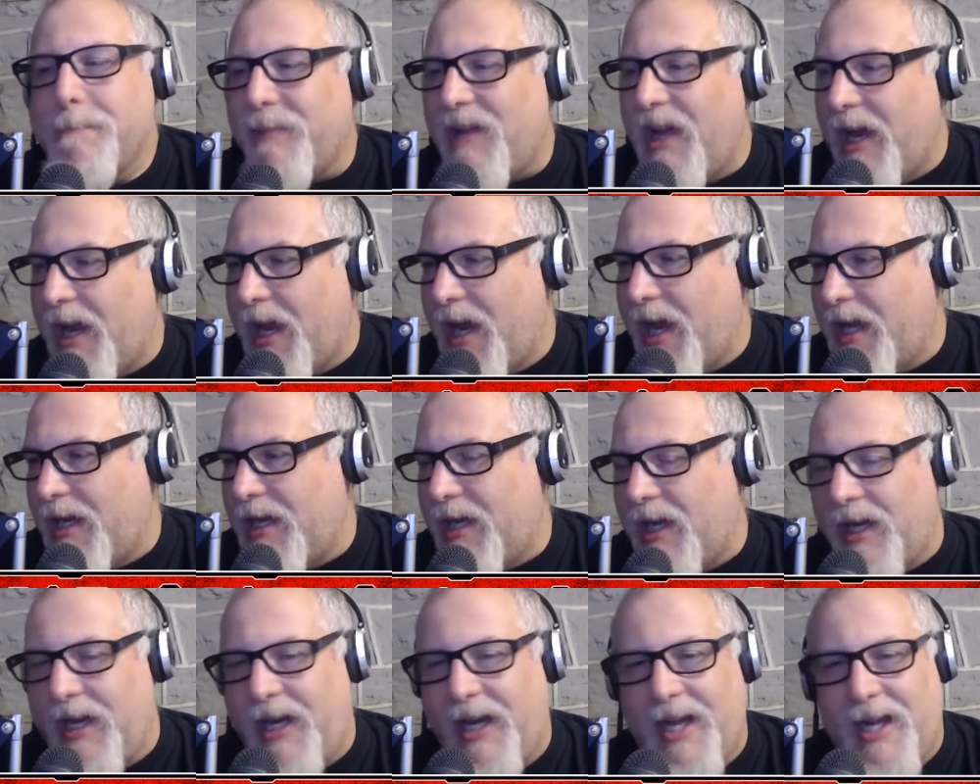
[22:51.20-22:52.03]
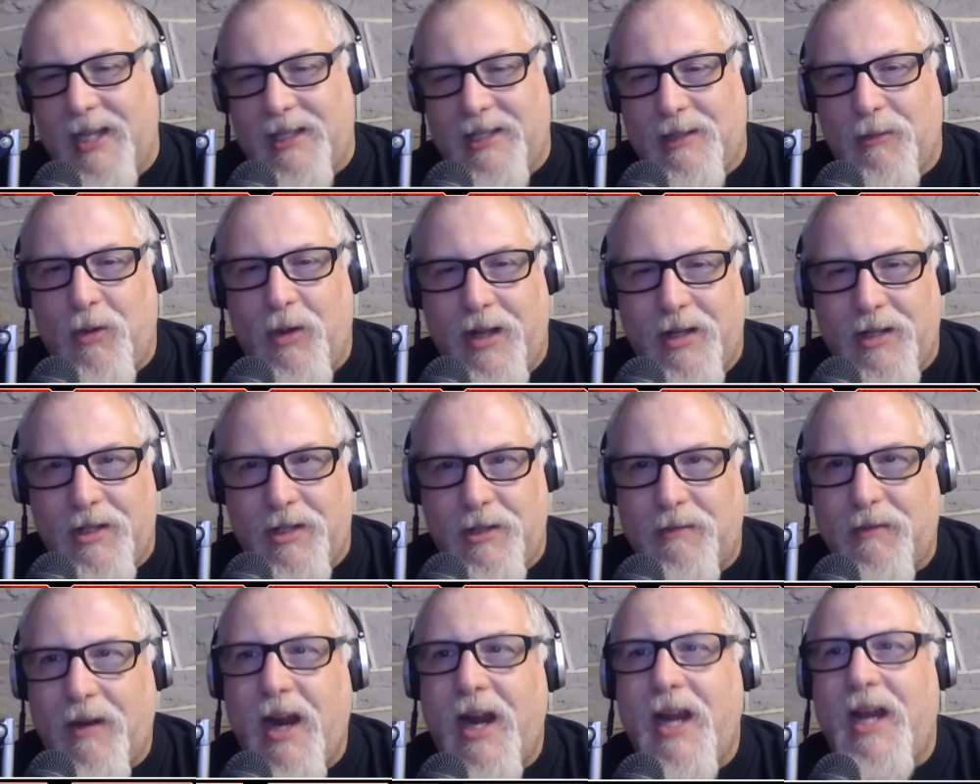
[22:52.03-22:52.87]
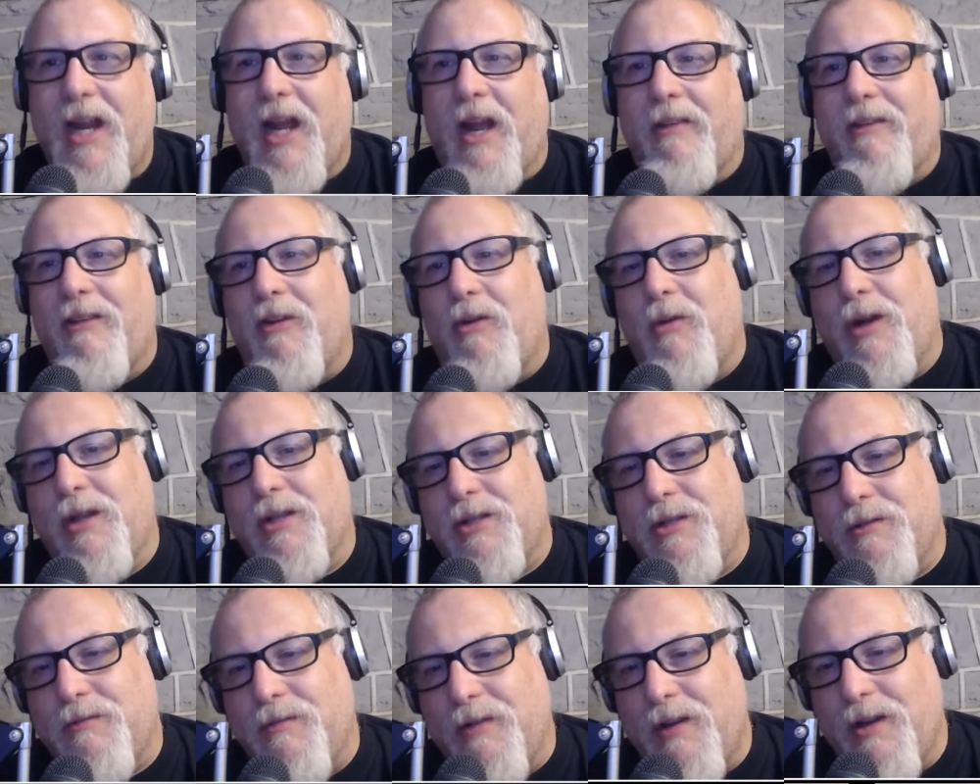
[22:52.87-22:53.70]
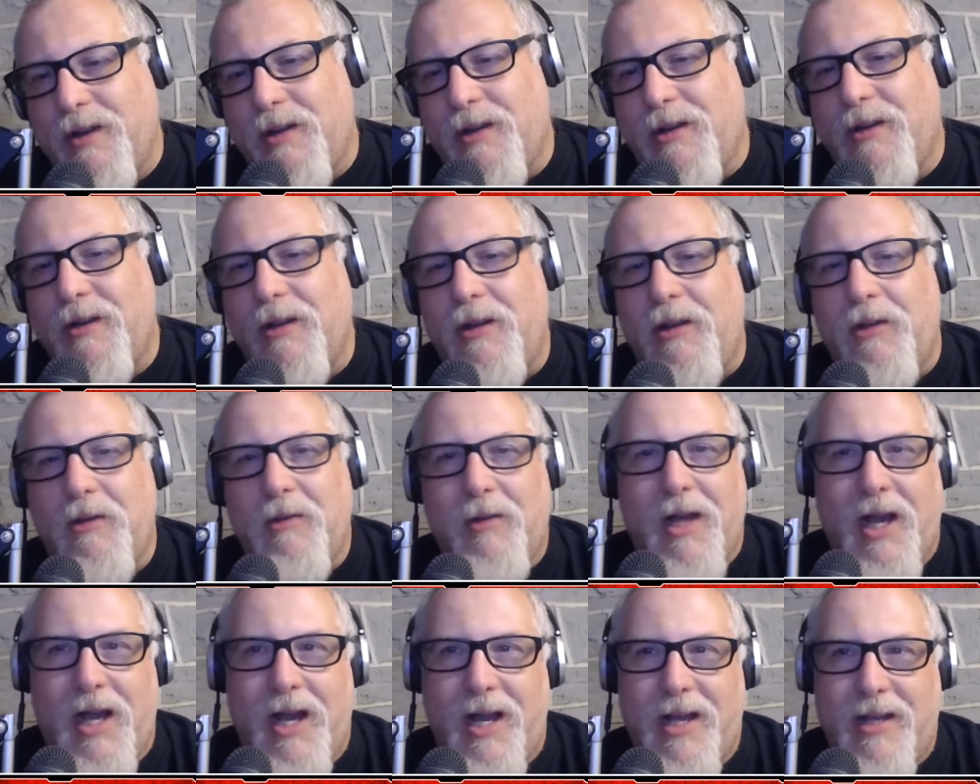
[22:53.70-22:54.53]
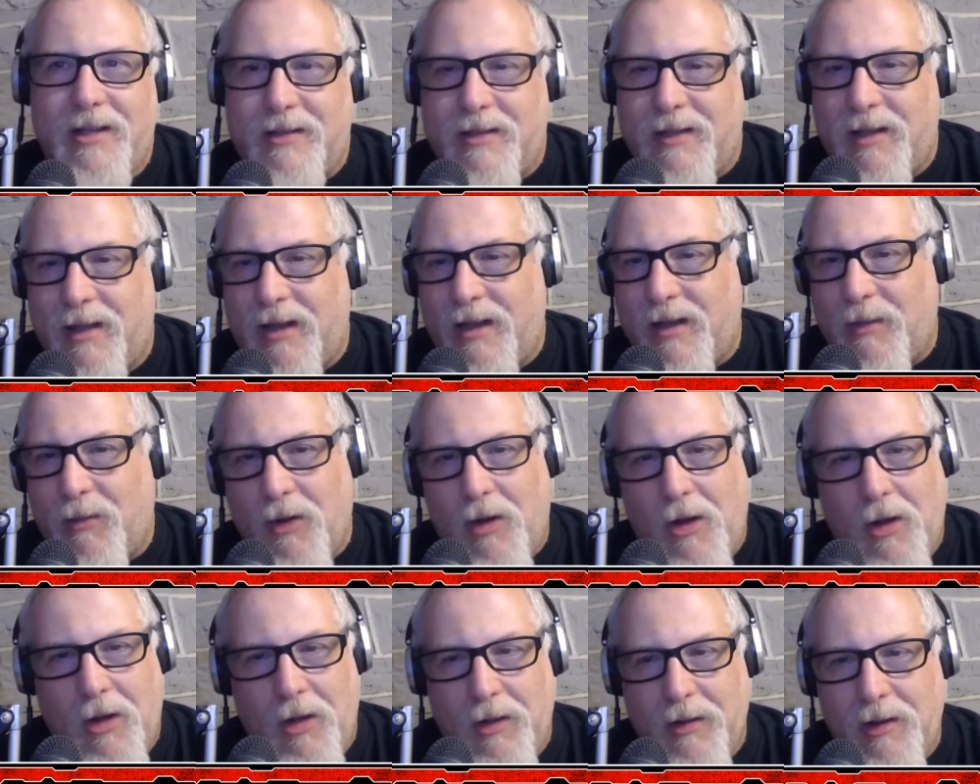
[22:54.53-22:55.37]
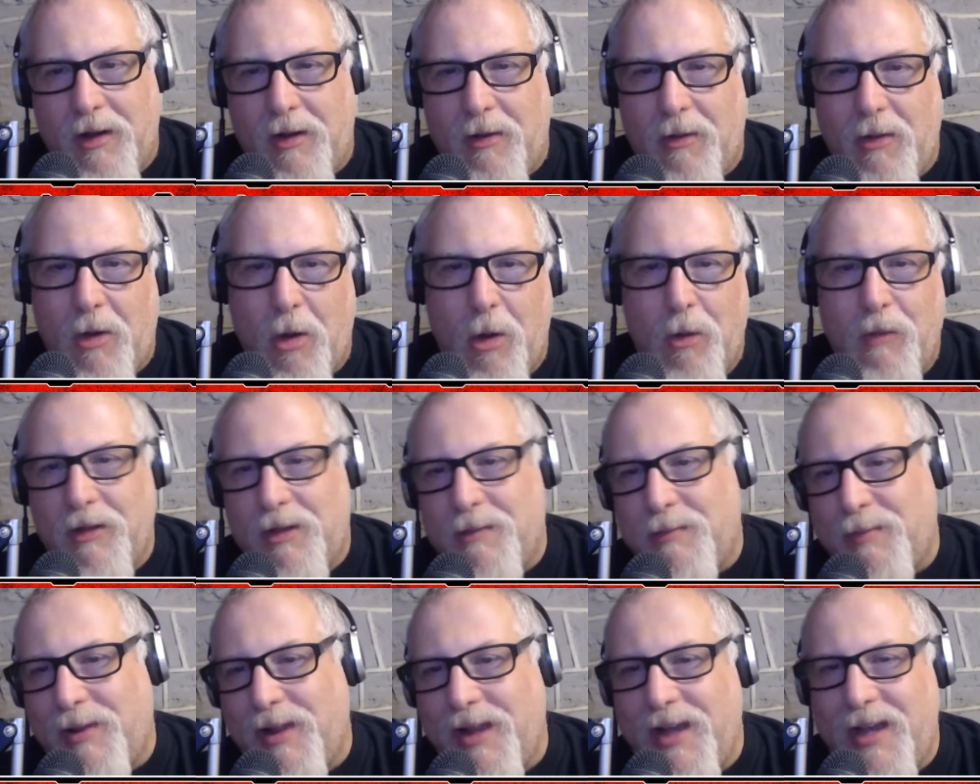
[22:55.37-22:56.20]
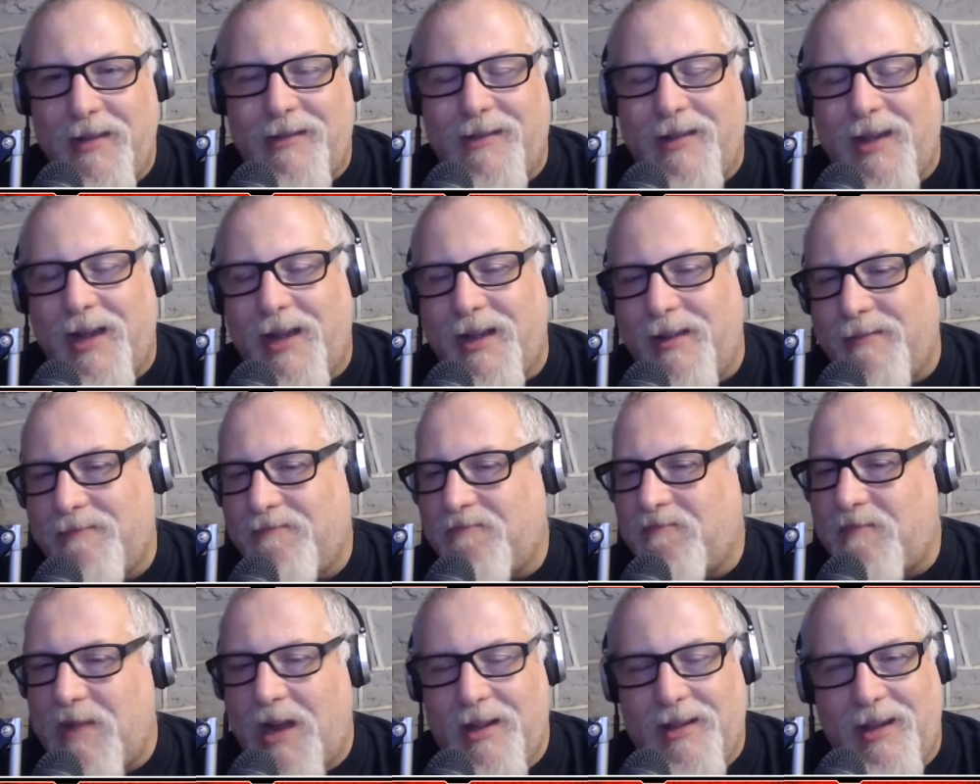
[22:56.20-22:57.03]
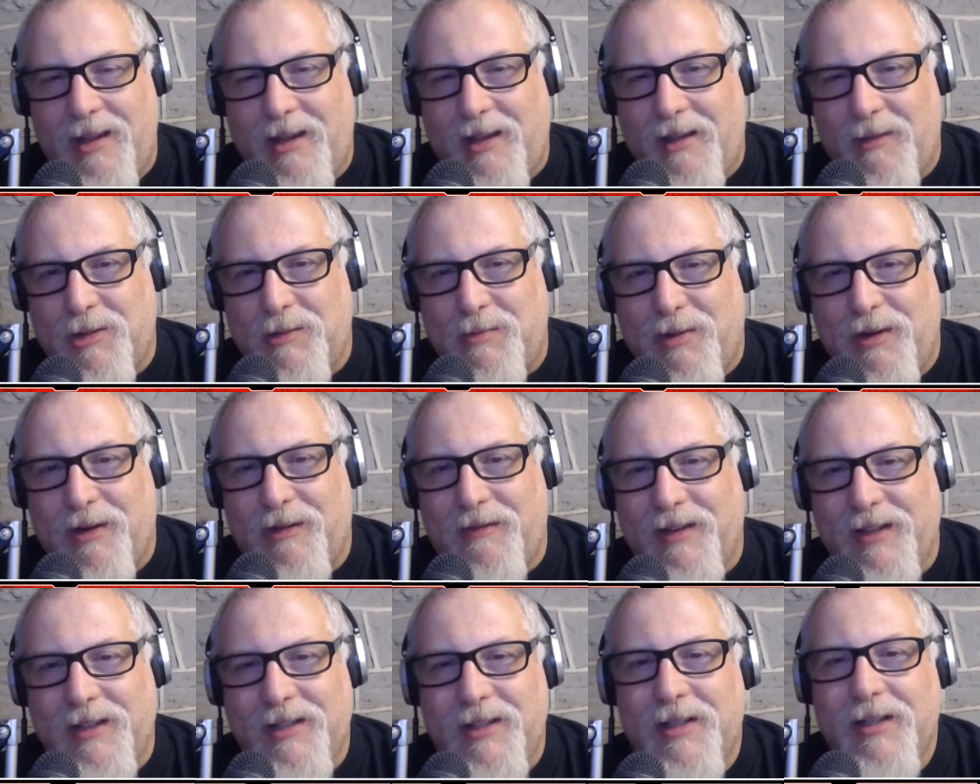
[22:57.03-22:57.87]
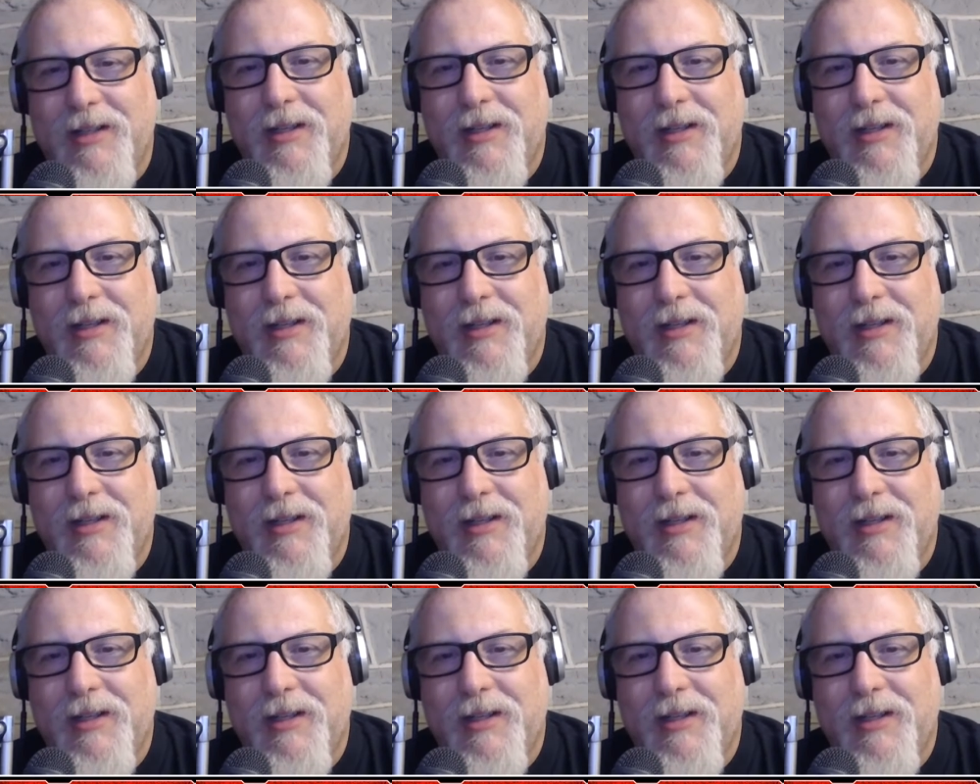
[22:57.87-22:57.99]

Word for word: Yeah. And he got some questions right, he got some questions wrong. You guys were all, you know, over the place. I think it was perfect.